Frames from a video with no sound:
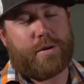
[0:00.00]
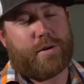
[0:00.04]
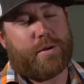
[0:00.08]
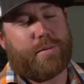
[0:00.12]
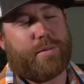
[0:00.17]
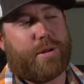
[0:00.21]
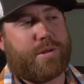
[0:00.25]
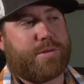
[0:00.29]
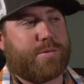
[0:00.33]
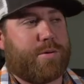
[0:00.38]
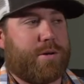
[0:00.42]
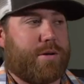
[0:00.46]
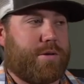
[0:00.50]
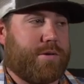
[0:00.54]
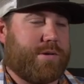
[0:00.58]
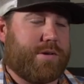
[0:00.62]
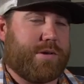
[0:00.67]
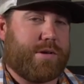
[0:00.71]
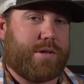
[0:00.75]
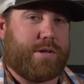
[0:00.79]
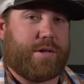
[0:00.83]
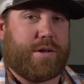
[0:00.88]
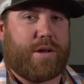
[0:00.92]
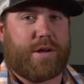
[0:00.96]
Um, that's why you'll
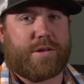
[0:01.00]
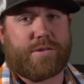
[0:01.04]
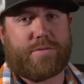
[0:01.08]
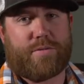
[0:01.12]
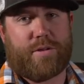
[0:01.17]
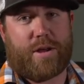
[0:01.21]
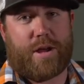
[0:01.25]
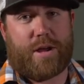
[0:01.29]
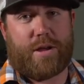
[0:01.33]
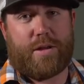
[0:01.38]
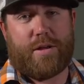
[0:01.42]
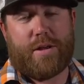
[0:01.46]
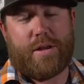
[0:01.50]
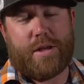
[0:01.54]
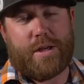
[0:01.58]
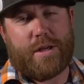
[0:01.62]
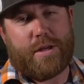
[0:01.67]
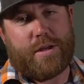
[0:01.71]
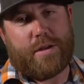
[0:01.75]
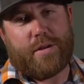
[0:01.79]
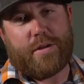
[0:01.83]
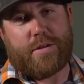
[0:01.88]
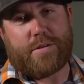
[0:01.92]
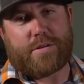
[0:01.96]
see the next fly.
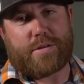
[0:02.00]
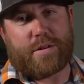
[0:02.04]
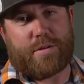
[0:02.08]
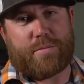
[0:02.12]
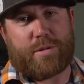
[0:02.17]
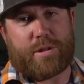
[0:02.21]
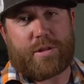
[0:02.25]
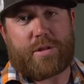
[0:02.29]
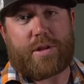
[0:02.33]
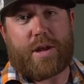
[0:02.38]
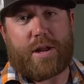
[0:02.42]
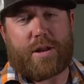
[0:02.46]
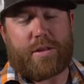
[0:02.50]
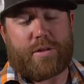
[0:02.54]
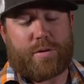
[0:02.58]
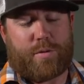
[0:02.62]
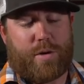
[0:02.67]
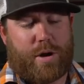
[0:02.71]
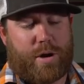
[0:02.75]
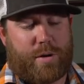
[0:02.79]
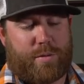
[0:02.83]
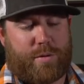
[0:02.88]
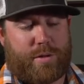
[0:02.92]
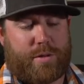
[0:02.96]
It's gonna be kind of the
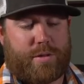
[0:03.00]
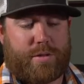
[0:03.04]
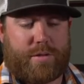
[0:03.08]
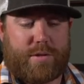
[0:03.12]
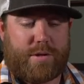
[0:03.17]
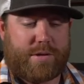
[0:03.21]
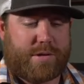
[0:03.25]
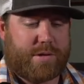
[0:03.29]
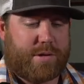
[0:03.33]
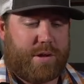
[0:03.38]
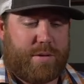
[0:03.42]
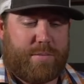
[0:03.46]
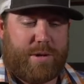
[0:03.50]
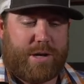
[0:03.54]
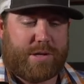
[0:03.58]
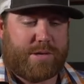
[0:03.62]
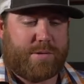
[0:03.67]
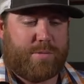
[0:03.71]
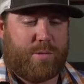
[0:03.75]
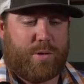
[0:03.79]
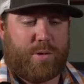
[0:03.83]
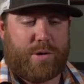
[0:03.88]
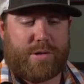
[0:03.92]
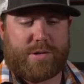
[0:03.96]
quiet one. This is gonna make
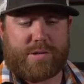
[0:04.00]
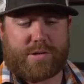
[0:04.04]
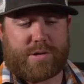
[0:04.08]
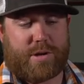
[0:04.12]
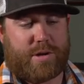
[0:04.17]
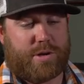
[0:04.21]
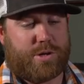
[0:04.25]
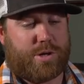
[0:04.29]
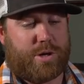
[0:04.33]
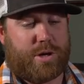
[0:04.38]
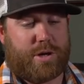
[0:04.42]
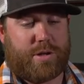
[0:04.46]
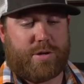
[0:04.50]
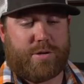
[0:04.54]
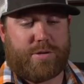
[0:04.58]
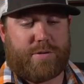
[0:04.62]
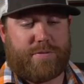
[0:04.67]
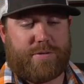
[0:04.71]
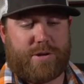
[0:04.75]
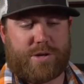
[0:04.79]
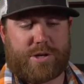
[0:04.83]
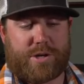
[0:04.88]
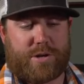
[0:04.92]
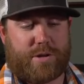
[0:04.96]
some noise. It's gonna trigger
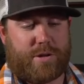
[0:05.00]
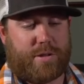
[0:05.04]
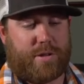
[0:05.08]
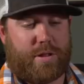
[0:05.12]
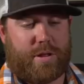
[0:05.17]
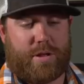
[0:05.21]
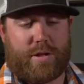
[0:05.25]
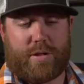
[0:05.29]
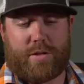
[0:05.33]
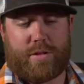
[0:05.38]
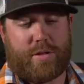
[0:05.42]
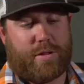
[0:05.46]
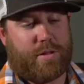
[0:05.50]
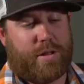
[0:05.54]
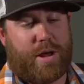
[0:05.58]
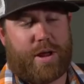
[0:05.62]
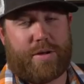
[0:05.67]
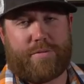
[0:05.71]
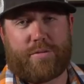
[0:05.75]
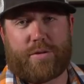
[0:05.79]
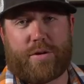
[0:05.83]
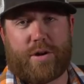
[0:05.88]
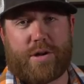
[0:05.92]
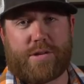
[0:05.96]
those fish in a, a
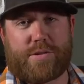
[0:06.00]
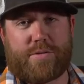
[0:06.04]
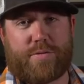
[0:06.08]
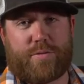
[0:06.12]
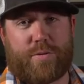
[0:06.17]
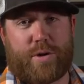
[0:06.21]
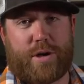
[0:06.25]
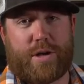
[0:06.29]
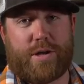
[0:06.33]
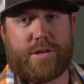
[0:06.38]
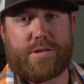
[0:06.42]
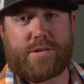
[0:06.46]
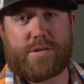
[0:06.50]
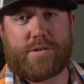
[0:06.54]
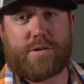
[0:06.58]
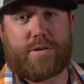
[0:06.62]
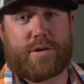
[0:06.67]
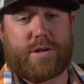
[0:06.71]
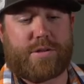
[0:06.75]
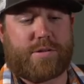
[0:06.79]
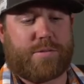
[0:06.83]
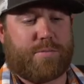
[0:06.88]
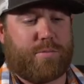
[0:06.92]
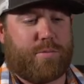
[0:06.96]
lot of aggressive ways.
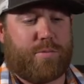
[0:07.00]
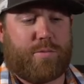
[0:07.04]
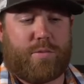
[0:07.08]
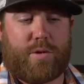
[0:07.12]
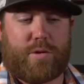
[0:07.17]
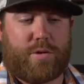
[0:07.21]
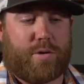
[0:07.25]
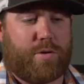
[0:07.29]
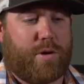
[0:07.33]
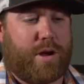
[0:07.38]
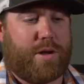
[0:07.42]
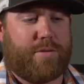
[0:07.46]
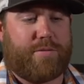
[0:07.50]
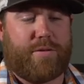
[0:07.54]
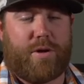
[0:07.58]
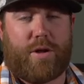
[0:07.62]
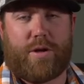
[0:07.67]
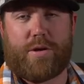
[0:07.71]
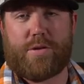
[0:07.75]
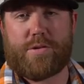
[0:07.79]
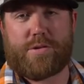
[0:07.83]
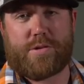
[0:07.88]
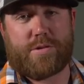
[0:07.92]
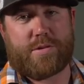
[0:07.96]
You'll get some great
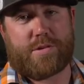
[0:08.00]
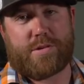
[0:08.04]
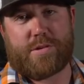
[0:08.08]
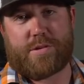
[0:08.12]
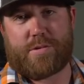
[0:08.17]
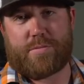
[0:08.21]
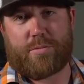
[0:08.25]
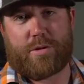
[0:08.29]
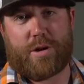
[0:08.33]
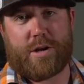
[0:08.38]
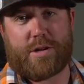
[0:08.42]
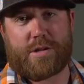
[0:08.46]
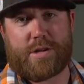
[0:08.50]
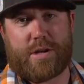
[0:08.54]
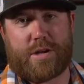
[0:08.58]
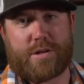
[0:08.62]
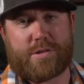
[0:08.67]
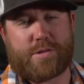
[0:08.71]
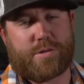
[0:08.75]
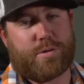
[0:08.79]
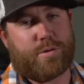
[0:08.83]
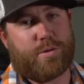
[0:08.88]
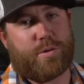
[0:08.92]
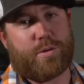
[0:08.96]
follows. You'll see some great
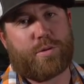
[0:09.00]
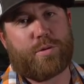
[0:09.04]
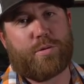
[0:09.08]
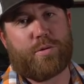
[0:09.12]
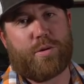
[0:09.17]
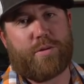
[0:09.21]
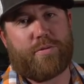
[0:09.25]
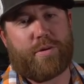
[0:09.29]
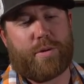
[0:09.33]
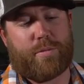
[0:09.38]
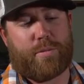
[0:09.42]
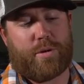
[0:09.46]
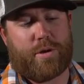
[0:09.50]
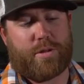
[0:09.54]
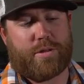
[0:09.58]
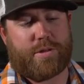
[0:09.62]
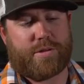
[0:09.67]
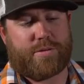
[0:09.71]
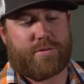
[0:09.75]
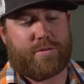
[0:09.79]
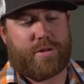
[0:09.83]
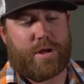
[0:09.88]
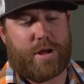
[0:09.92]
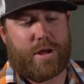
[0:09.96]
takes through, through November on
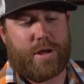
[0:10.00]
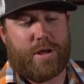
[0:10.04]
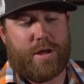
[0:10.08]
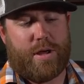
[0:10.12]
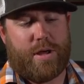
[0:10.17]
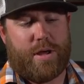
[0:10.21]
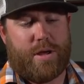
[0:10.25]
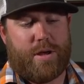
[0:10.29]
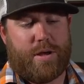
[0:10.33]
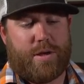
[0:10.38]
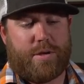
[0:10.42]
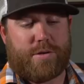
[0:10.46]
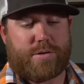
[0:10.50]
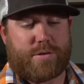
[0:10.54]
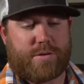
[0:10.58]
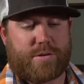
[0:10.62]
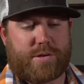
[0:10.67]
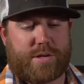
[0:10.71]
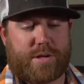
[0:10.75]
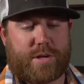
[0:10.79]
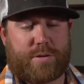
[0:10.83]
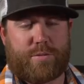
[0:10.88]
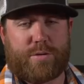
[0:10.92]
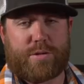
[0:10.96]
this fly. So
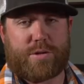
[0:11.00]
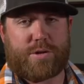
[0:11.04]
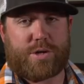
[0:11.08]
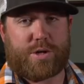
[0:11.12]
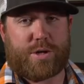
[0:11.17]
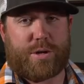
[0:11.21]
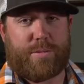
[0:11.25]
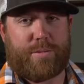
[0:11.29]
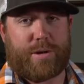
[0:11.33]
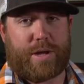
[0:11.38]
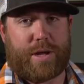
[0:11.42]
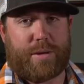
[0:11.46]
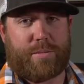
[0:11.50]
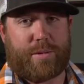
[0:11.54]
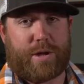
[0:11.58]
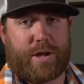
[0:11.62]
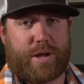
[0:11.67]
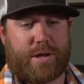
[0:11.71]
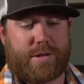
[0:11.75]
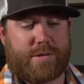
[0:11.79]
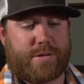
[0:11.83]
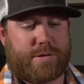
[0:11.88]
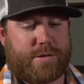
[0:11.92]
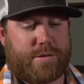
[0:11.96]
stick with the streamer game,
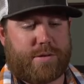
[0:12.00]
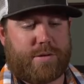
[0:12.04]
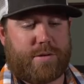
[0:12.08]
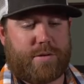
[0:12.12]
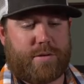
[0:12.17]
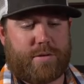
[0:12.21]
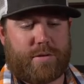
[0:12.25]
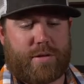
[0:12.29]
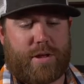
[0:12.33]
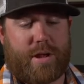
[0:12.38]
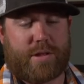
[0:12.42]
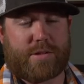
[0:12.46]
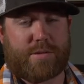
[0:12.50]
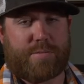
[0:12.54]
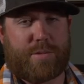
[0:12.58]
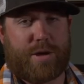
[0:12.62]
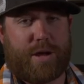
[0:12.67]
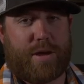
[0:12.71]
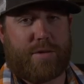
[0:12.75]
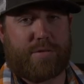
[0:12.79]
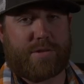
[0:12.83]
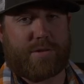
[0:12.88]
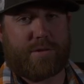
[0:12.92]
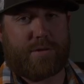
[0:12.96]
guys. Lots of
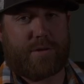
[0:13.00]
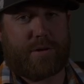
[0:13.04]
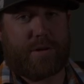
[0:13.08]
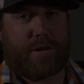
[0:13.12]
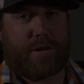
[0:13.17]
payoffs still